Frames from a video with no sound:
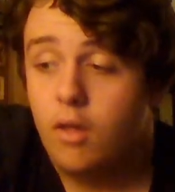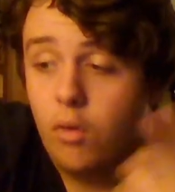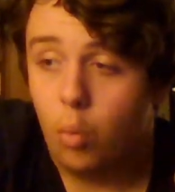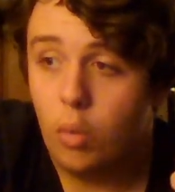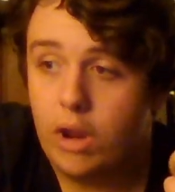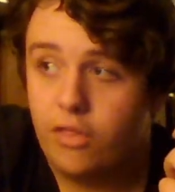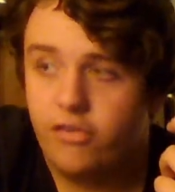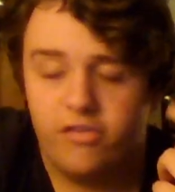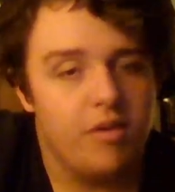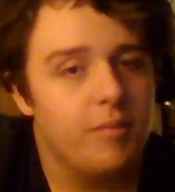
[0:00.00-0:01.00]
with
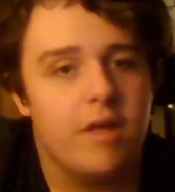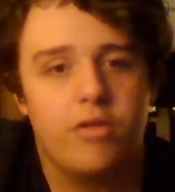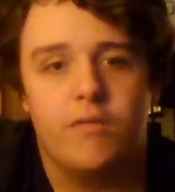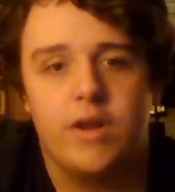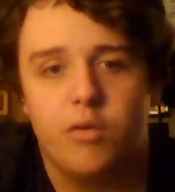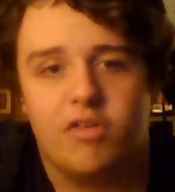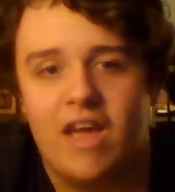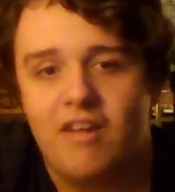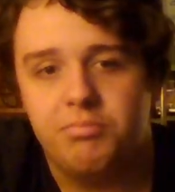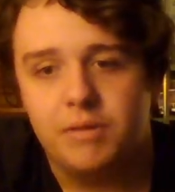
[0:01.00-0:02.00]
some of the other videos I have
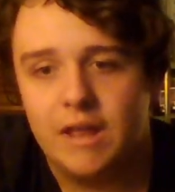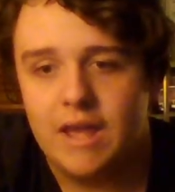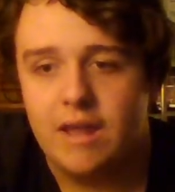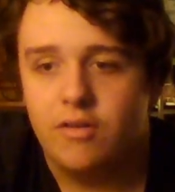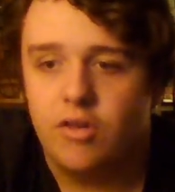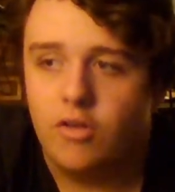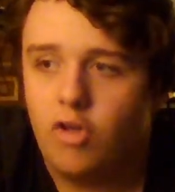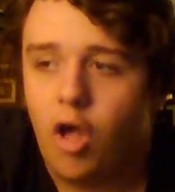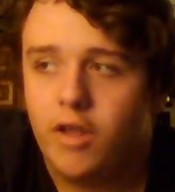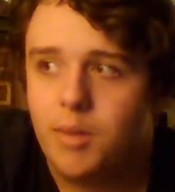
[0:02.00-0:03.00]
planned,
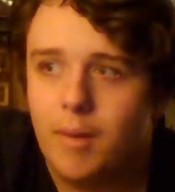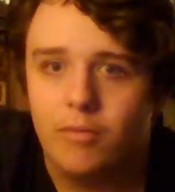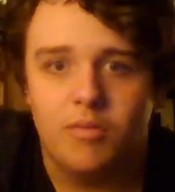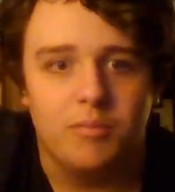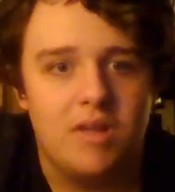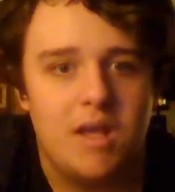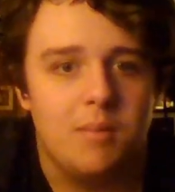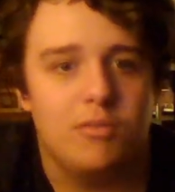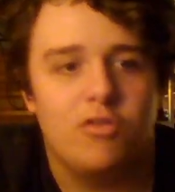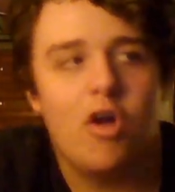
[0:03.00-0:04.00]
talking about some
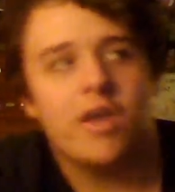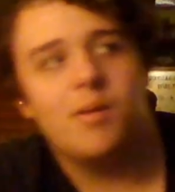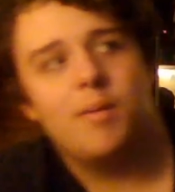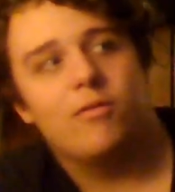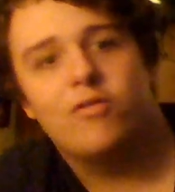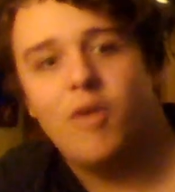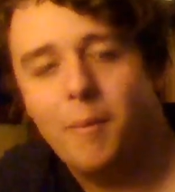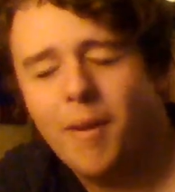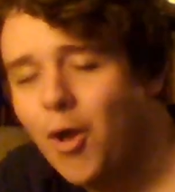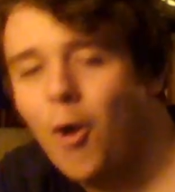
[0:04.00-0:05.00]
teams, talking about some
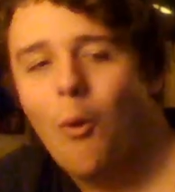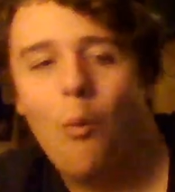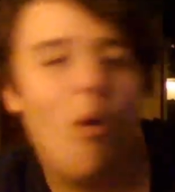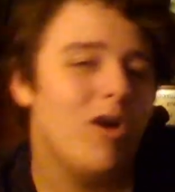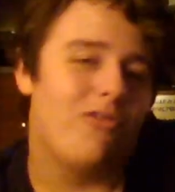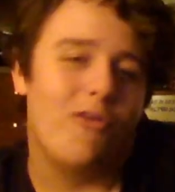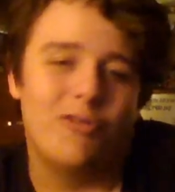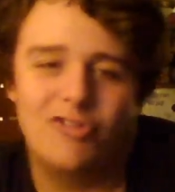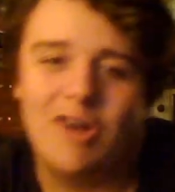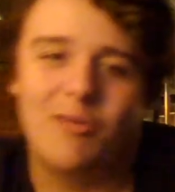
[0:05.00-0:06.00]
wonderful
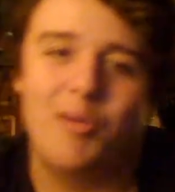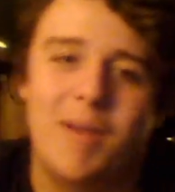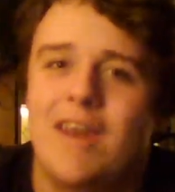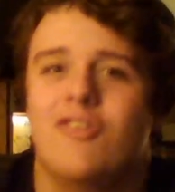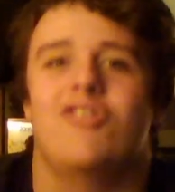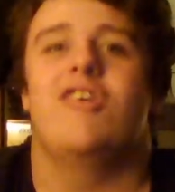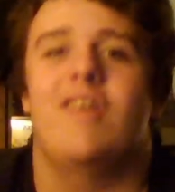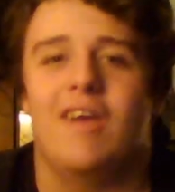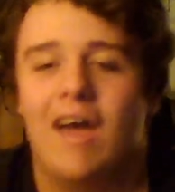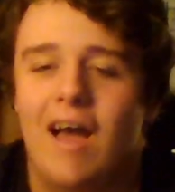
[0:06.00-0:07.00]
general managing
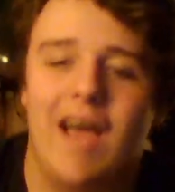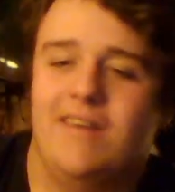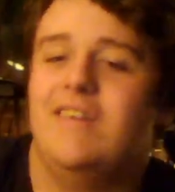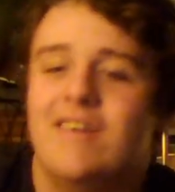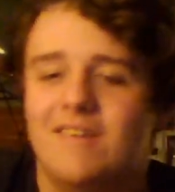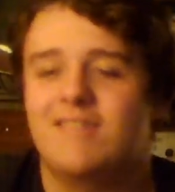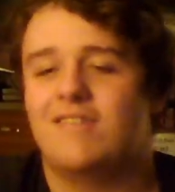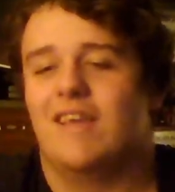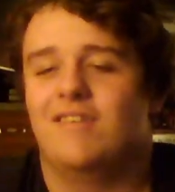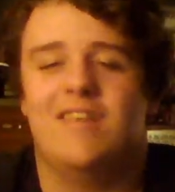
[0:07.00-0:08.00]
ideas
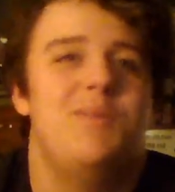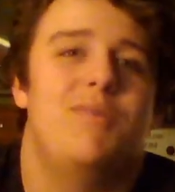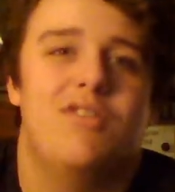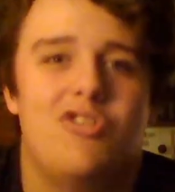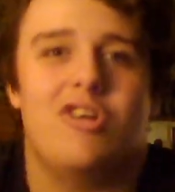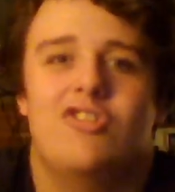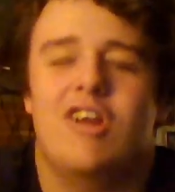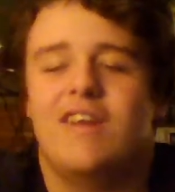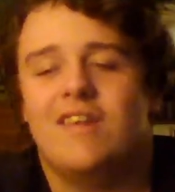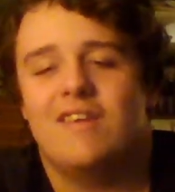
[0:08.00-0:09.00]
and team construction
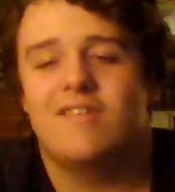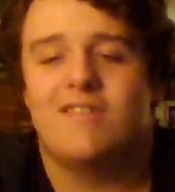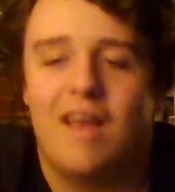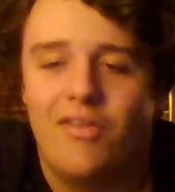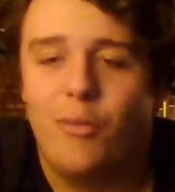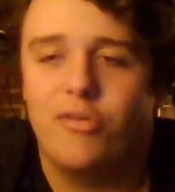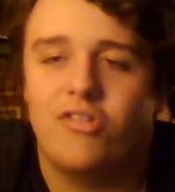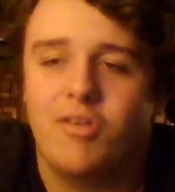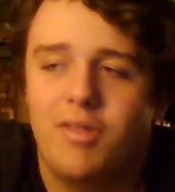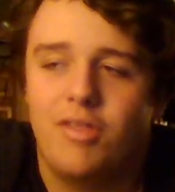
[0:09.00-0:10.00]
ideas. Those are some
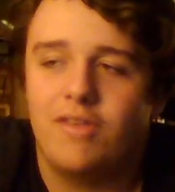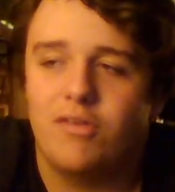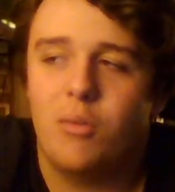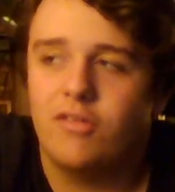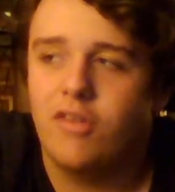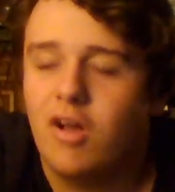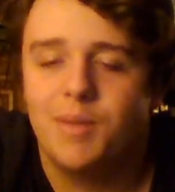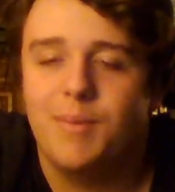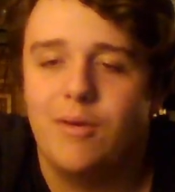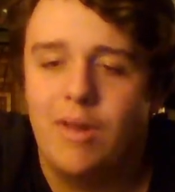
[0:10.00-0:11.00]
of the things I want to talk about.